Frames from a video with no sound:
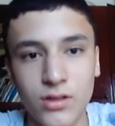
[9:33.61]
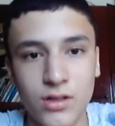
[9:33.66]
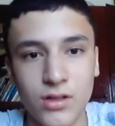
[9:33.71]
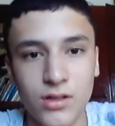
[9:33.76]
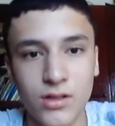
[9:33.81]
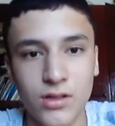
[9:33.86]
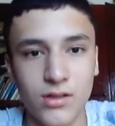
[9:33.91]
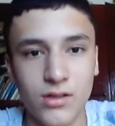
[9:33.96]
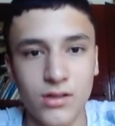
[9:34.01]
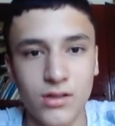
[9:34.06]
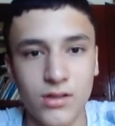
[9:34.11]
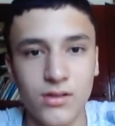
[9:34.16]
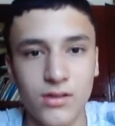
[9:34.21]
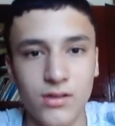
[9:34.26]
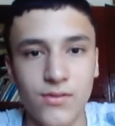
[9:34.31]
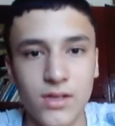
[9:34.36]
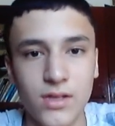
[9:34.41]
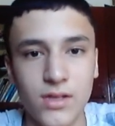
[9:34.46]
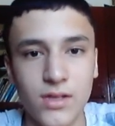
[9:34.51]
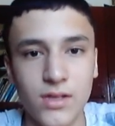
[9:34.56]
than the
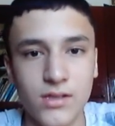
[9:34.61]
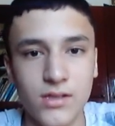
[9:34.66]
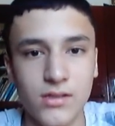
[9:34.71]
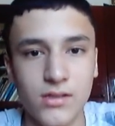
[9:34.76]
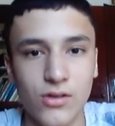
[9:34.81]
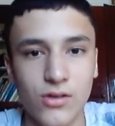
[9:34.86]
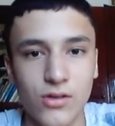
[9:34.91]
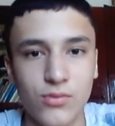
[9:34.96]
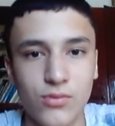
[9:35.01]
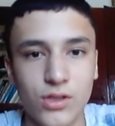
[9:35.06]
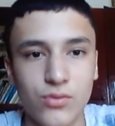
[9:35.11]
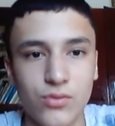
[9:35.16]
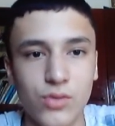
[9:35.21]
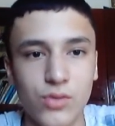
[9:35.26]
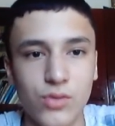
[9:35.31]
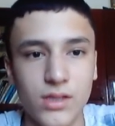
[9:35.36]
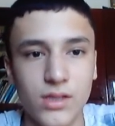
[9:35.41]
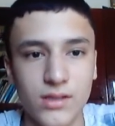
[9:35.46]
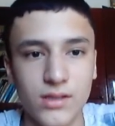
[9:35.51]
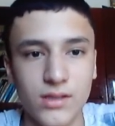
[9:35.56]
weight, the object will
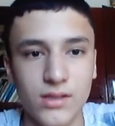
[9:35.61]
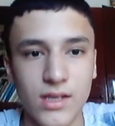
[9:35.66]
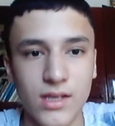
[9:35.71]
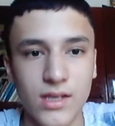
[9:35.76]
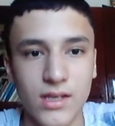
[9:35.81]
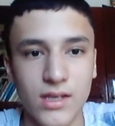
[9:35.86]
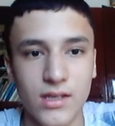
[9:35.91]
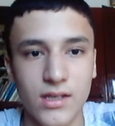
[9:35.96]
sink.